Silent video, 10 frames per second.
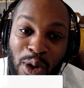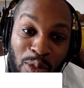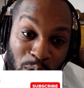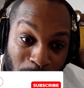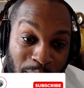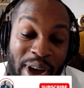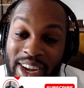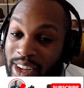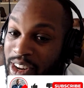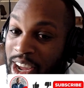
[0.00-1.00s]
But coming
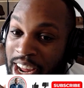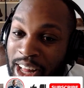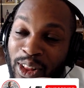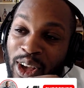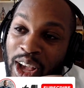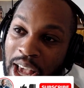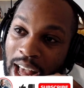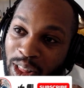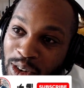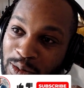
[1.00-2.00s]
back, and
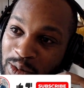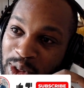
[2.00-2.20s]
I love